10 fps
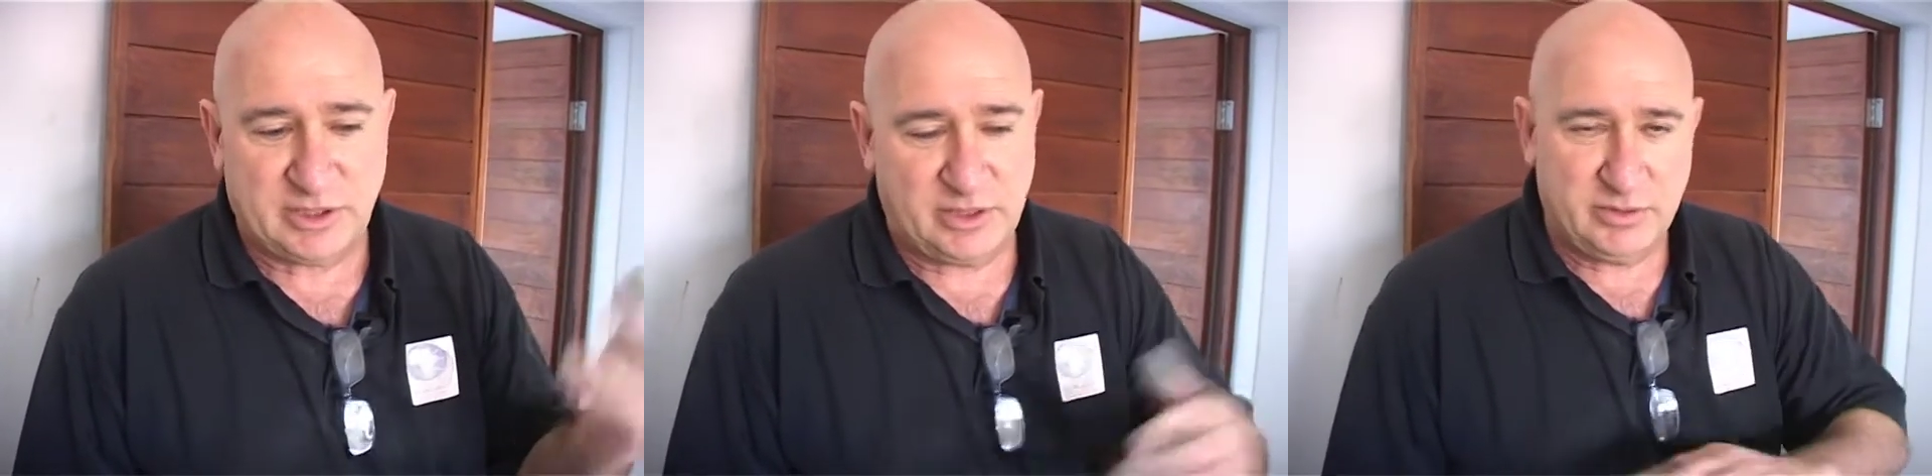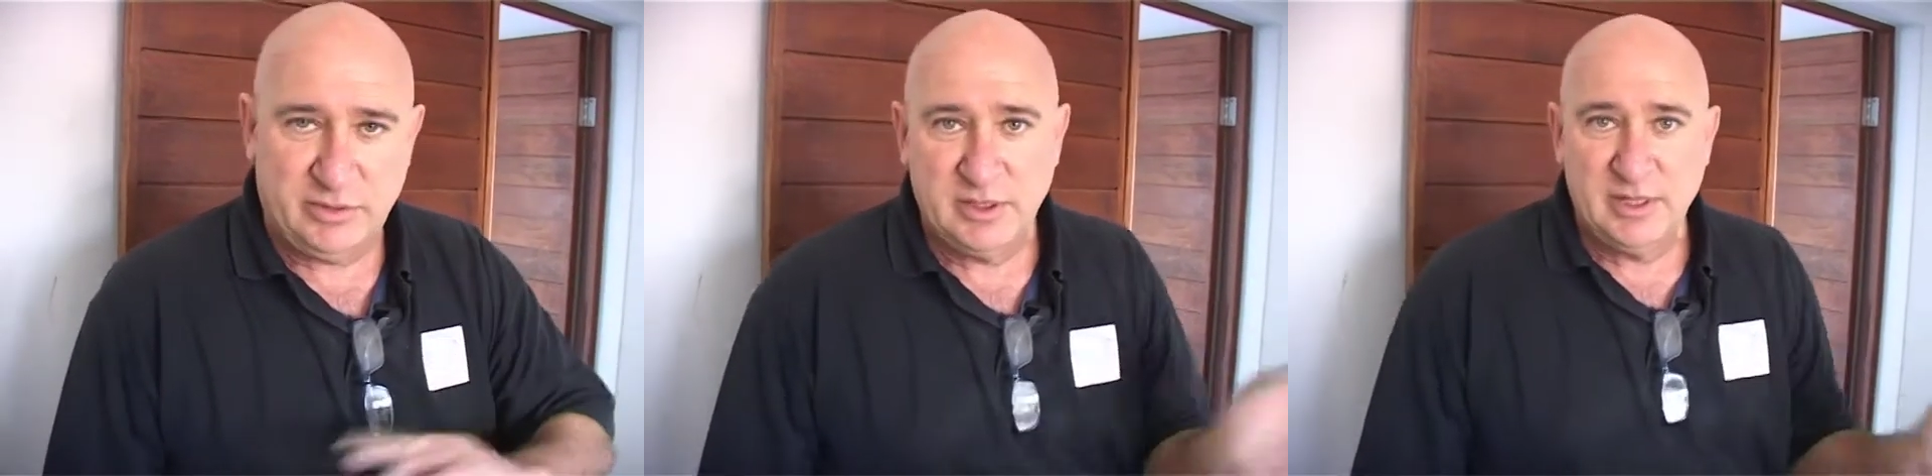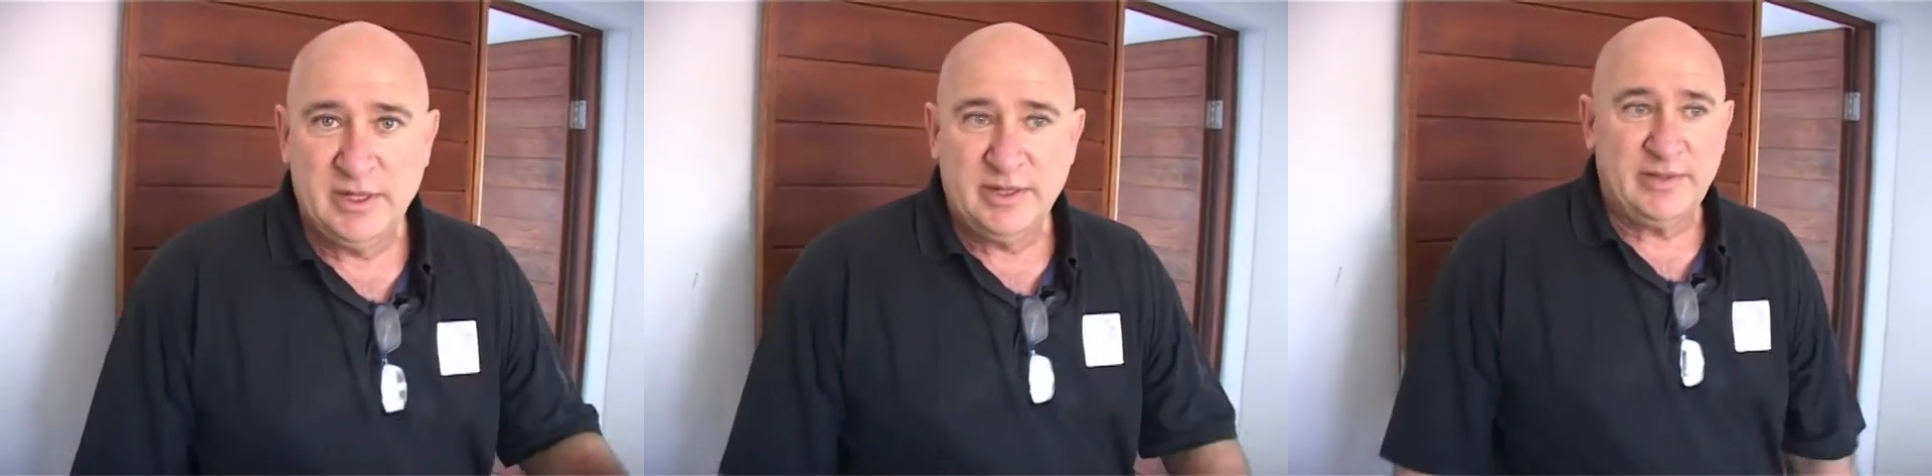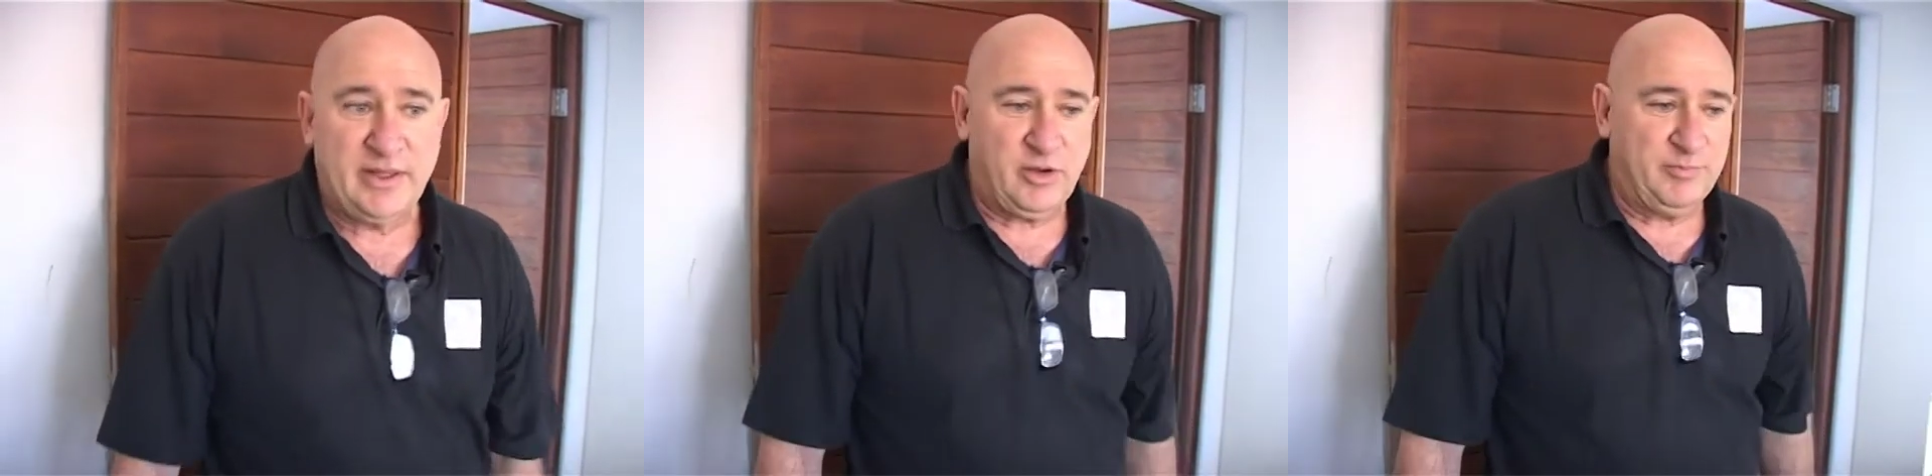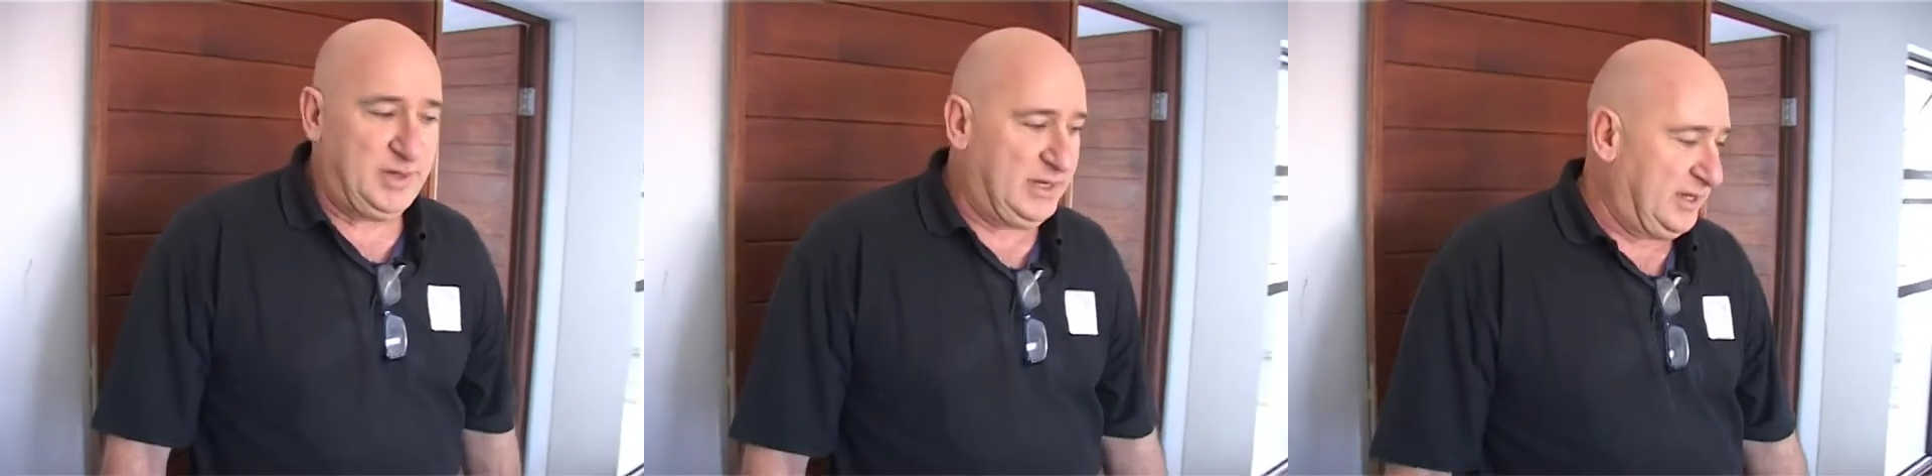so they're
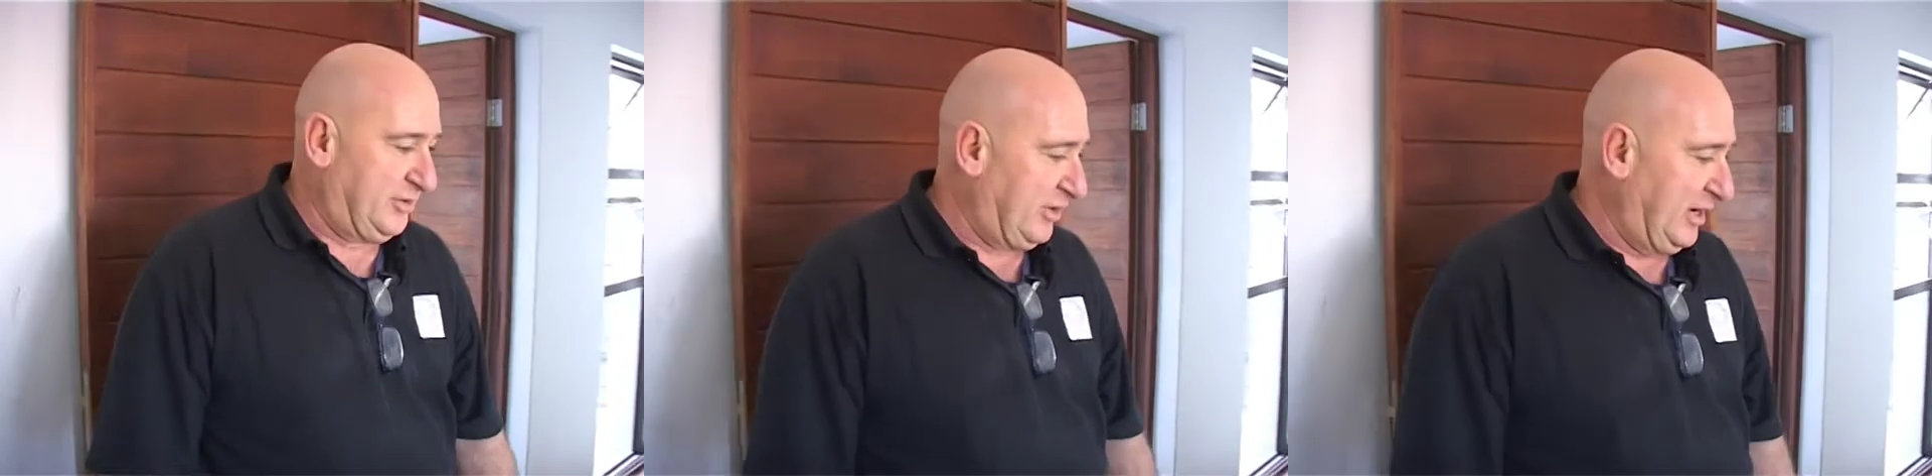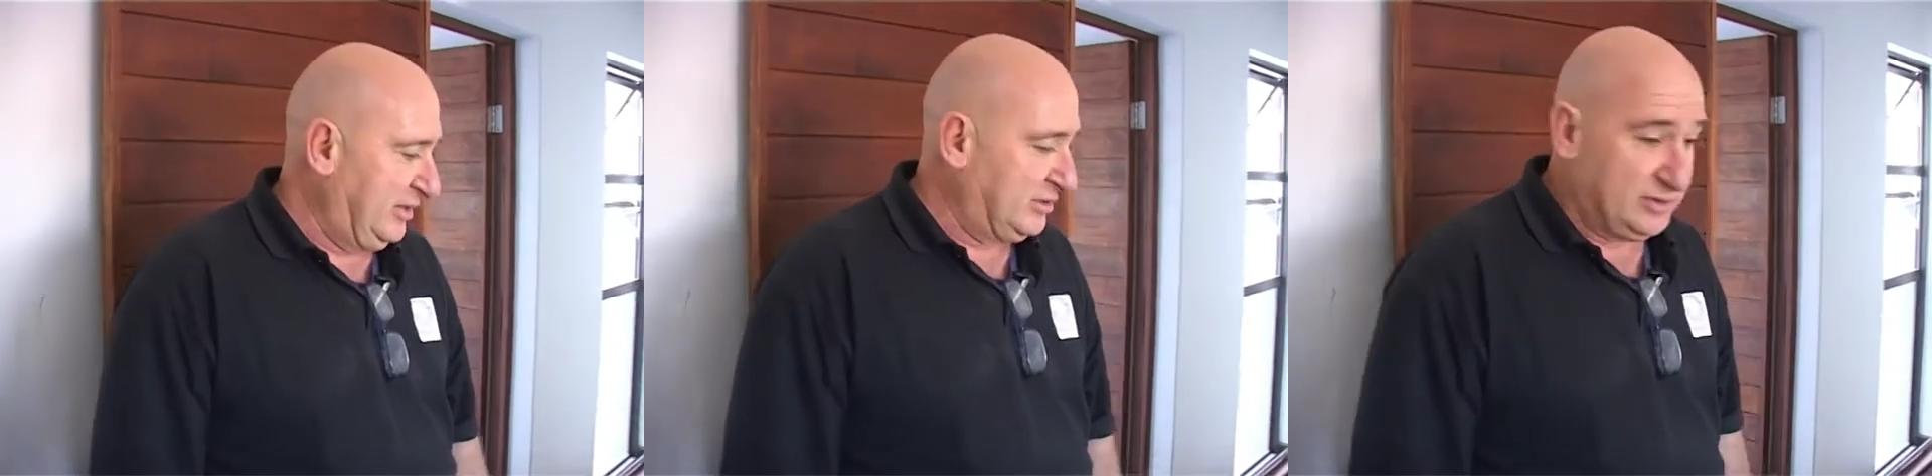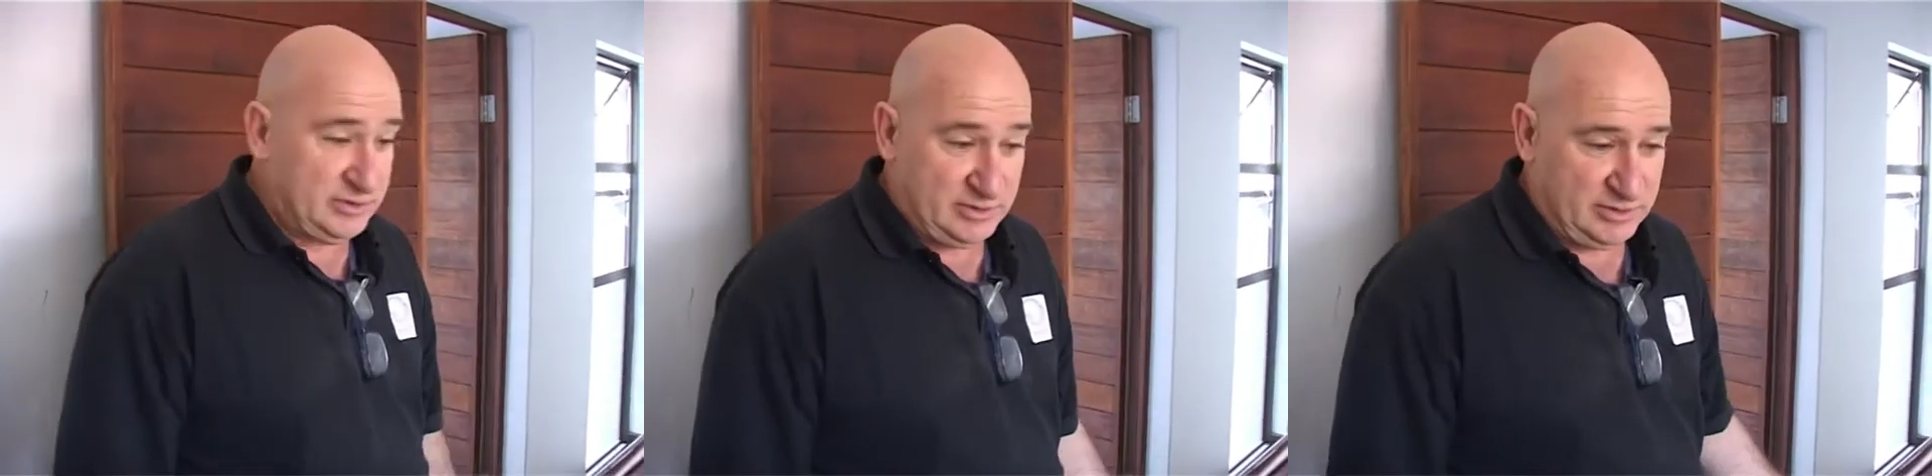completely dry because